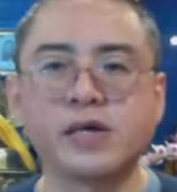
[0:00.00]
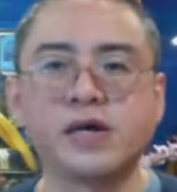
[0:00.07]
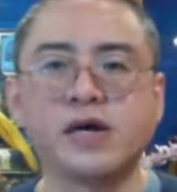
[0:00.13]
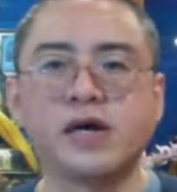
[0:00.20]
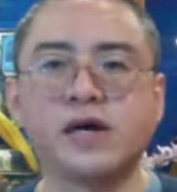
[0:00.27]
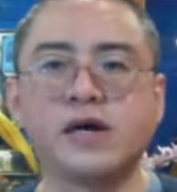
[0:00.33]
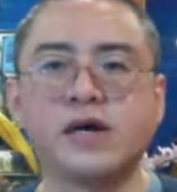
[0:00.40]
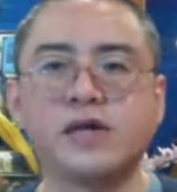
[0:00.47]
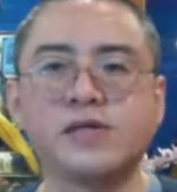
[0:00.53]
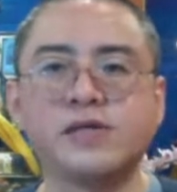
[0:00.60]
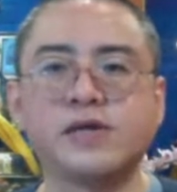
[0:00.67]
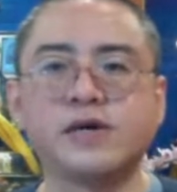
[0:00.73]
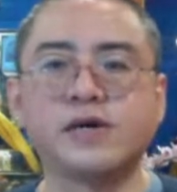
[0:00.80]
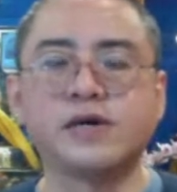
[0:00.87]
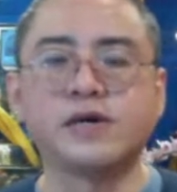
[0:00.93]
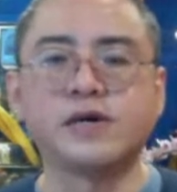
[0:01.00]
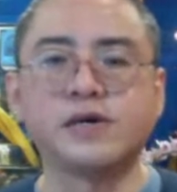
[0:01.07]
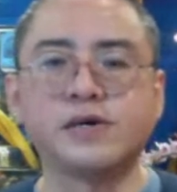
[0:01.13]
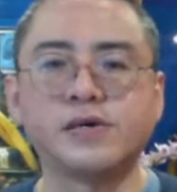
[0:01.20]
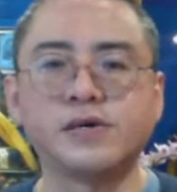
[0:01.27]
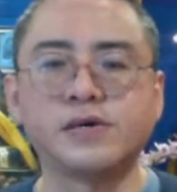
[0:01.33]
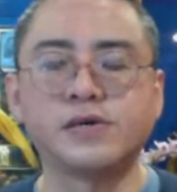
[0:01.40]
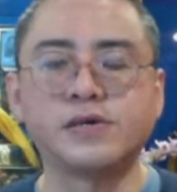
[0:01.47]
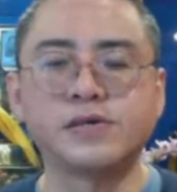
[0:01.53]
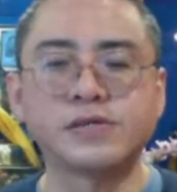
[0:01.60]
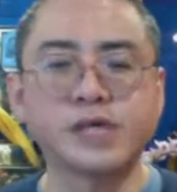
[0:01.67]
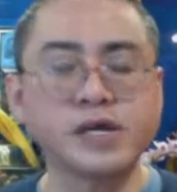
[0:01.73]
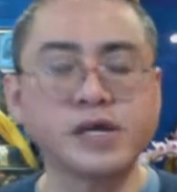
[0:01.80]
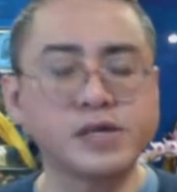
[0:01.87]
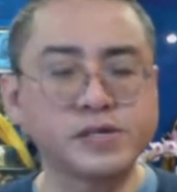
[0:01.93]
And
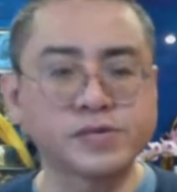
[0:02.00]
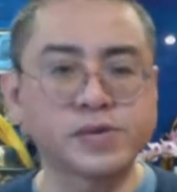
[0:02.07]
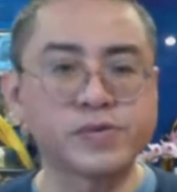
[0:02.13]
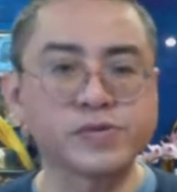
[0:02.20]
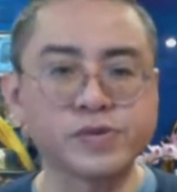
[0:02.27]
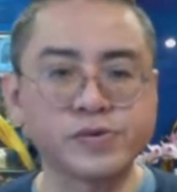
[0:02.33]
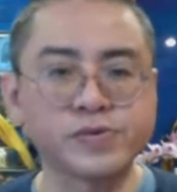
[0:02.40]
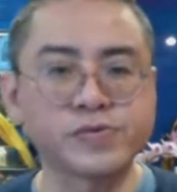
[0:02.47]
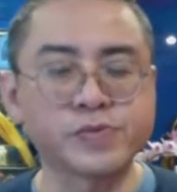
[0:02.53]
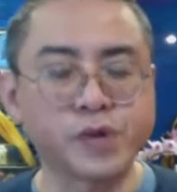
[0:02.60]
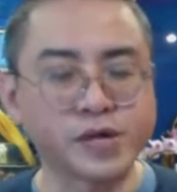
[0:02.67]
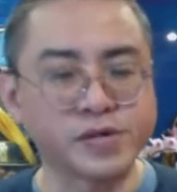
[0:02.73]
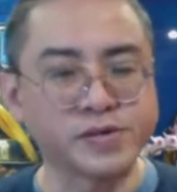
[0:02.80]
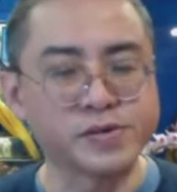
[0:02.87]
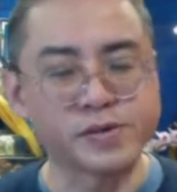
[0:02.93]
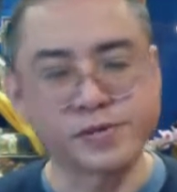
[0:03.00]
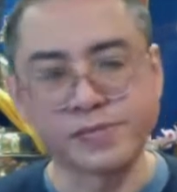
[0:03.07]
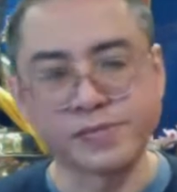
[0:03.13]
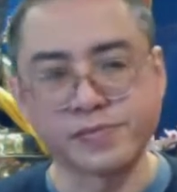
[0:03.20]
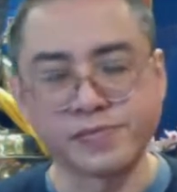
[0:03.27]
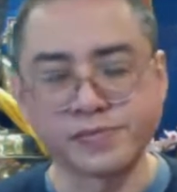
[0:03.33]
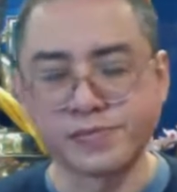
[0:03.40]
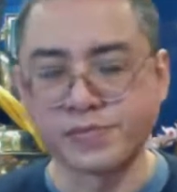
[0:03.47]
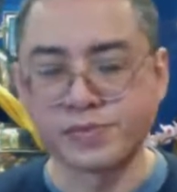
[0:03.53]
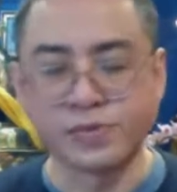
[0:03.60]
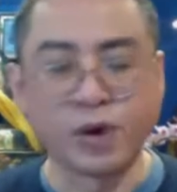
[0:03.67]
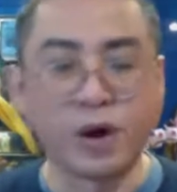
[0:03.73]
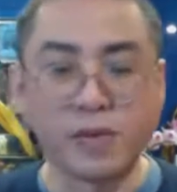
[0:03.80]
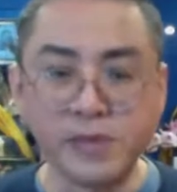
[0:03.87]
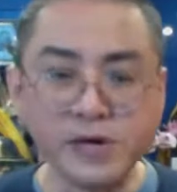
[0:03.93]
that is also quite
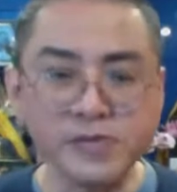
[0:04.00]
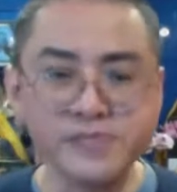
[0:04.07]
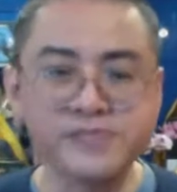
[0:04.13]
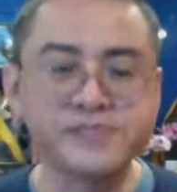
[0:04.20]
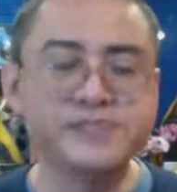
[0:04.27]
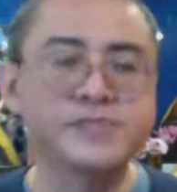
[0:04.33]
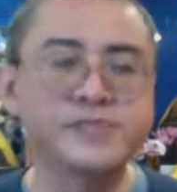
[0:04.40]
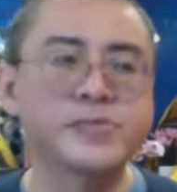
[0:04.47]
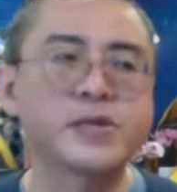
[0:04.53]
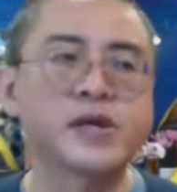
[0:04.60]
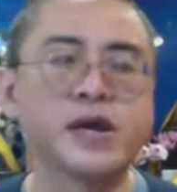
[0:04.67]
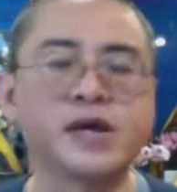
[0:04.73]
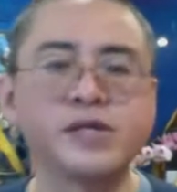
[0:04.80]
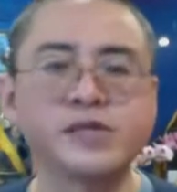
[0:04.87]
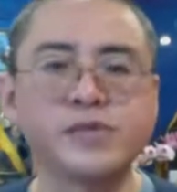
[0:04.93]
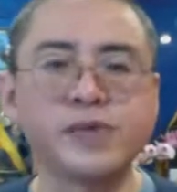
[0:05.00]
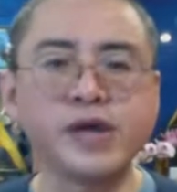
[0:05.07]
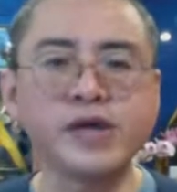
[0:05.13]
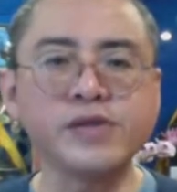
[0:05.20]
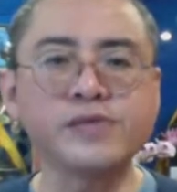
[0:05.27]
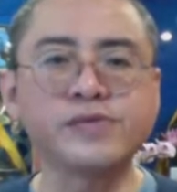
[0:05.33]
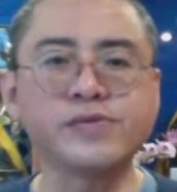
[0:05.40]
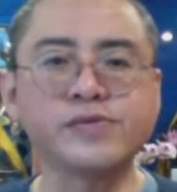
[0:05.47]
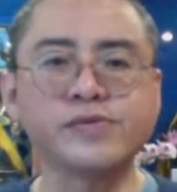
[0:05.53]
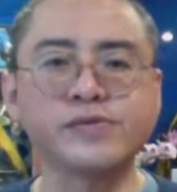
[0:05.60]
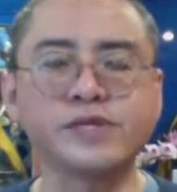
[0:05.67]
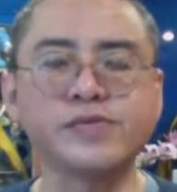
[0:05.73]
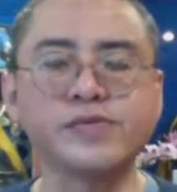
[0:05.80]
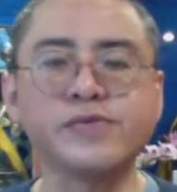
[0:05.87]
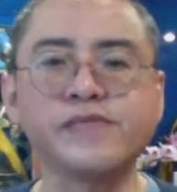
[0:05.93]
normal. And the way to
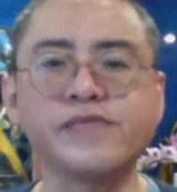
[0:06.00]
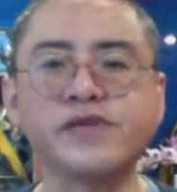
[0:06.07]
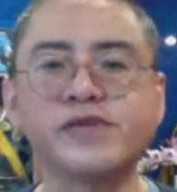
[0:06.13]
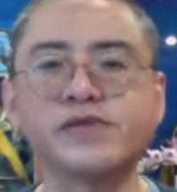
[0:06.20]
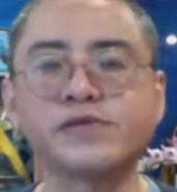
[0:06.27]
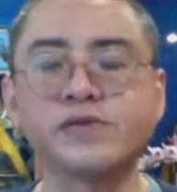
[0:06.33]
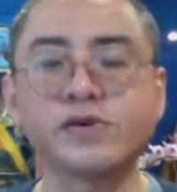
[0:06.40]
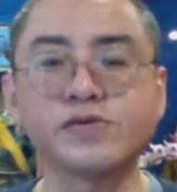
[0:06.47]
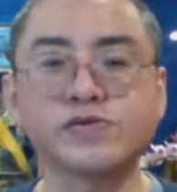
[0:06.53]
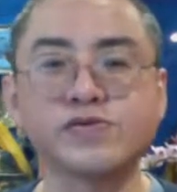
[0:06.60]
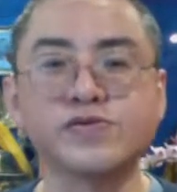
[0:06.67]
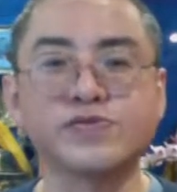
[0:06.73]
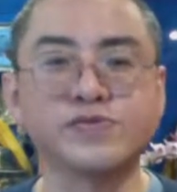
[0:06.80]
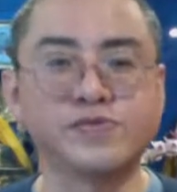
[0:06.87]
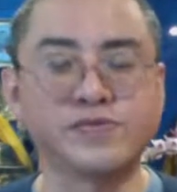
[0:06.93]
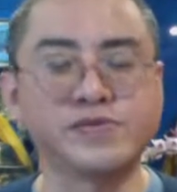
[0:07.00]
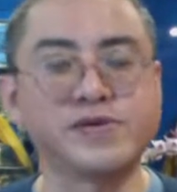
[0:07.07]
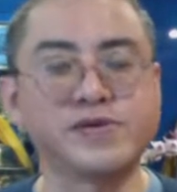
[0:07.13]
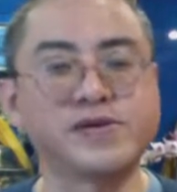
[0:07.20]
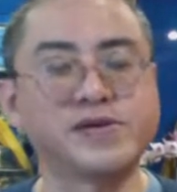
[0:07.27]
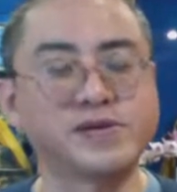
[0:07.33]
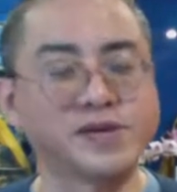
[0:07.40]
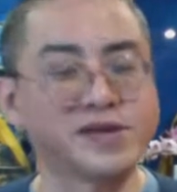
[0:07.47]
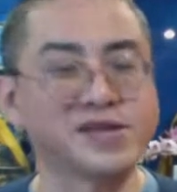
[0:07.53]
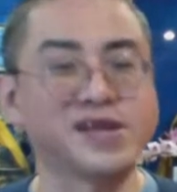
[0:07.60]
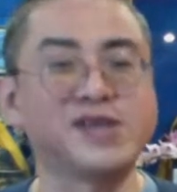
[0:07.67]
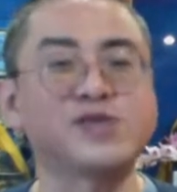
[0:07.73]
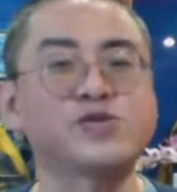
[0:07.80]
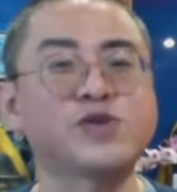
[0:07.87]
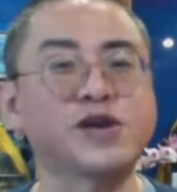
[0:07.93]
deal with it is not to,
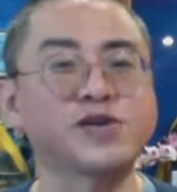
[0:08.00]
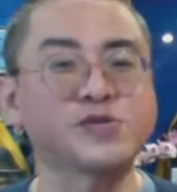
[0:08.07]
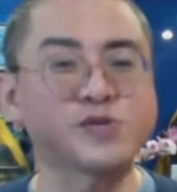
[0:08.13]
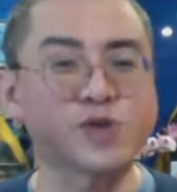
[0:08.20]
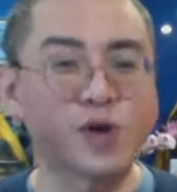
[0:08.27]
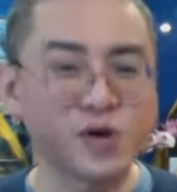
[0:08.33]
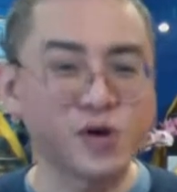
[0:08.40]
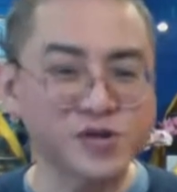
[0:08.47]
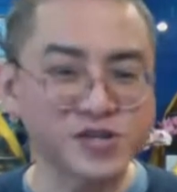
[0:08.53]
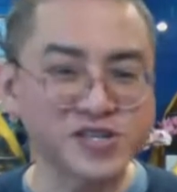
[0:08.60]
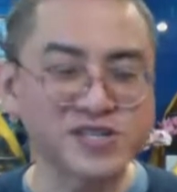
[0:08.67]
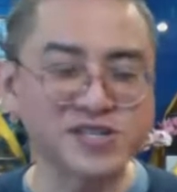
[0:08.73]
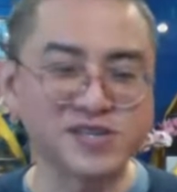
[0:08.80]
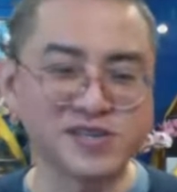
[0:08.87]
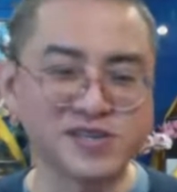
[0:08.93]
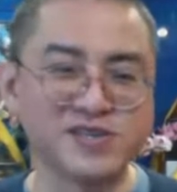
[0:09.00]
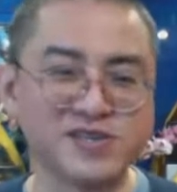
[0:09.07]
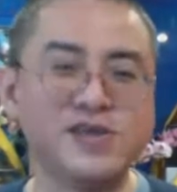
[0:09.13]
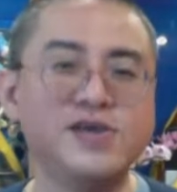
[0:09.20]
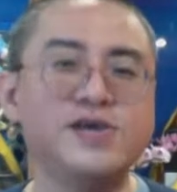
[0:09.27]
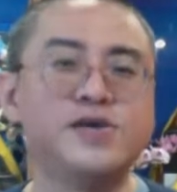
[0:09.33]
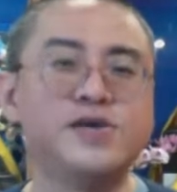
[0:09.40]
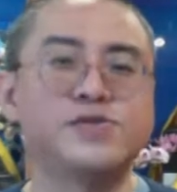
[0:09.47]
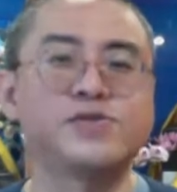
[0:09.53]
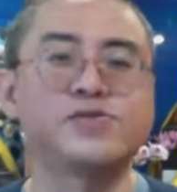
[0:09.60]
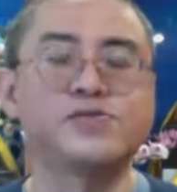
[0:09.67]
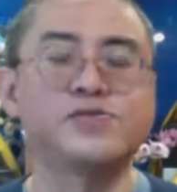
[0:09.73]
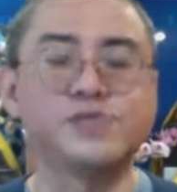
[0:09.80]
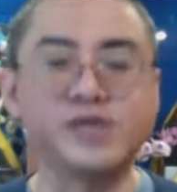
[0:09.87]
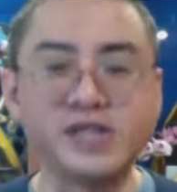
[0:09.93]
again, try consciously to
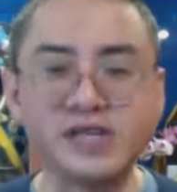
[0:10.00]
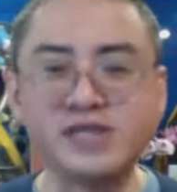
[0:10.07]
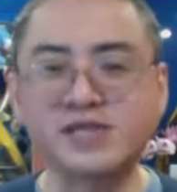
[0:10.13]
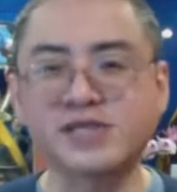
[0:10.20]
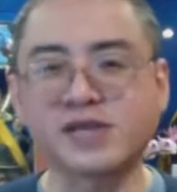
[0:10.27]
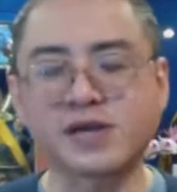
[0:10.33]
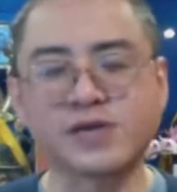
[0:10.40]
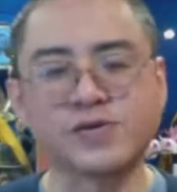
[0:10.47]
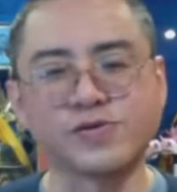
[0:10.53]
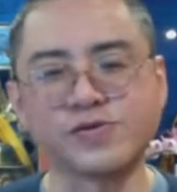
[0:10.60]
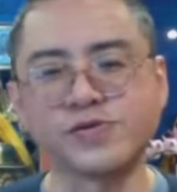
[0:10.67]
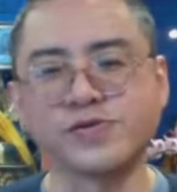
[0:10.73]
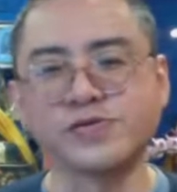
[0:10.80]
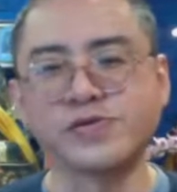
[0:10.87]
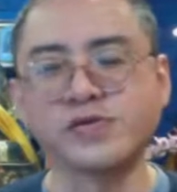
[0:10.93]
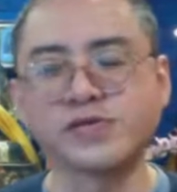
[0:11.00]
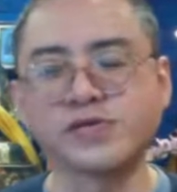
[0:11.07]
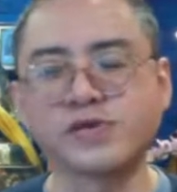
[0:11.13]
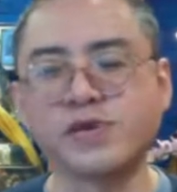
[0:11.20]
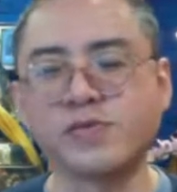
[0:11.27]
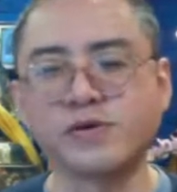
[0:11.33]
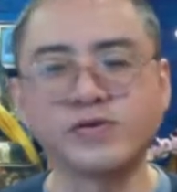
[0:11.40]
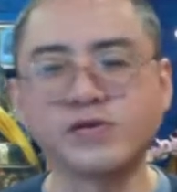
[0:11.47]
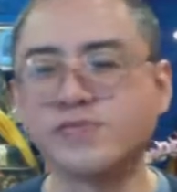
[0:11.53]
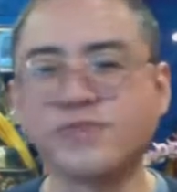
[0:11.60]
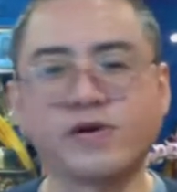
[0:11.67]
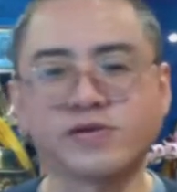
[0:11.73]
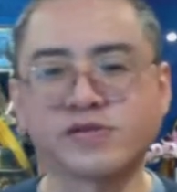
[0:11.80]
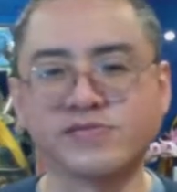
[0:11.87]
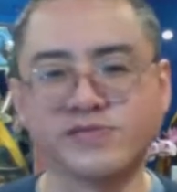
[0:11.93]
release that control. It's almost
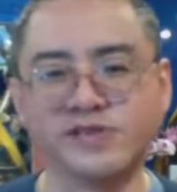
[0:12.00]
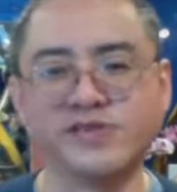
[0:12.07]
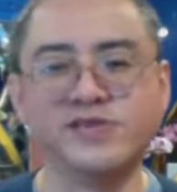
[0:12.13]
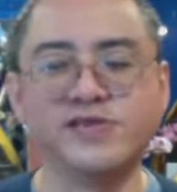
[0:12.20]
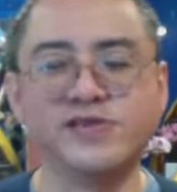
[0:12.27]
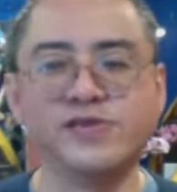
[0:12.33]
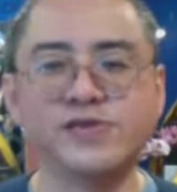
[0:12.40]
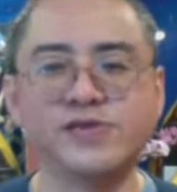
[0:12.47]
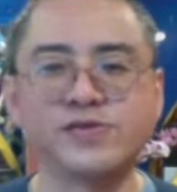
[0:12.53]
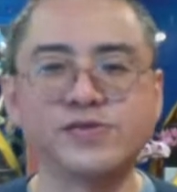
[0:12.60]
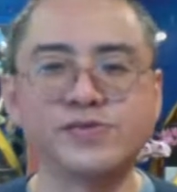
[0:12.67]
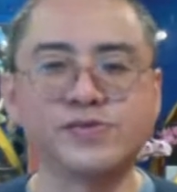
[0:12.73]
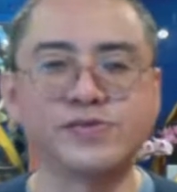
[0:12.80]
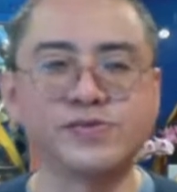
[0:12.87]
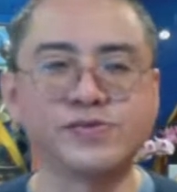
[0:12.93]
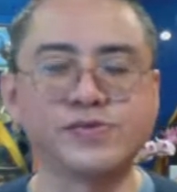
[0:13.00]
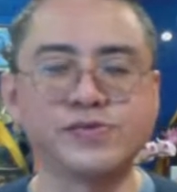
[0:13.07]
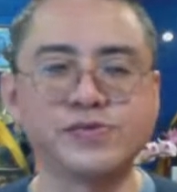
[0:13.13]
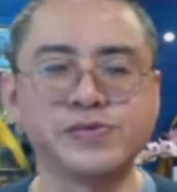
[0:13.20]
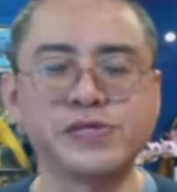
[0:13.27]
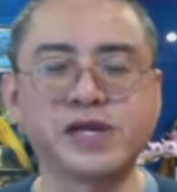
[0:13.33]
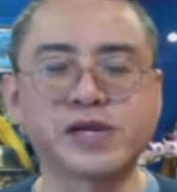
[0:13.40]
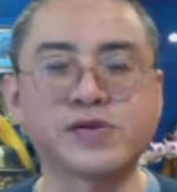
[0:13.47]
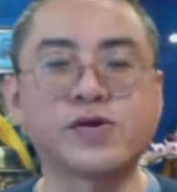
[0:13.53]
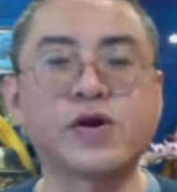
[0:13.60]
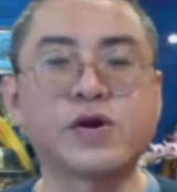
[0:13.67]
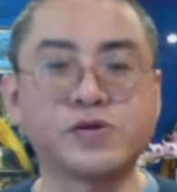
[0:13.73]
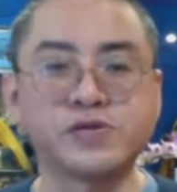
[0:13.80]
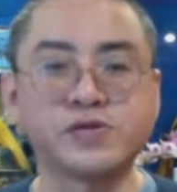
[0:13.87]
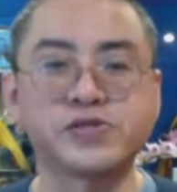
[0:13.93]
impossible to do that
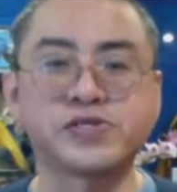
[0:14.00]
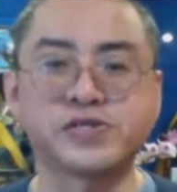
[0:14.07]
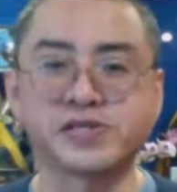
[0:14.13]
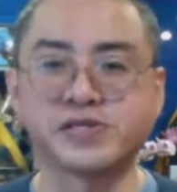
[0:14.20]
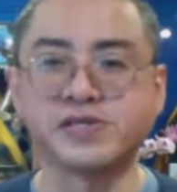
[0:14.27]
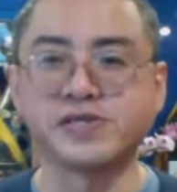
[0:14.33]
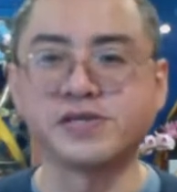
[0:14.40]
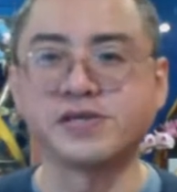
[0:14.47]
consciously